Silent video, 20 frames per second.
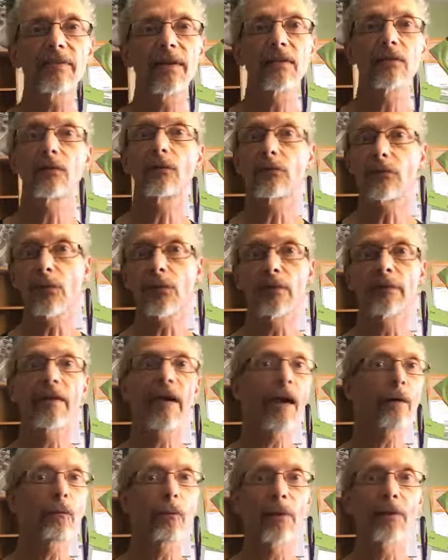that you should have
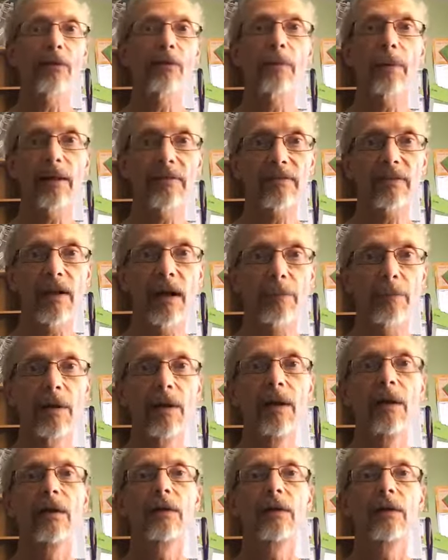had where you messed up.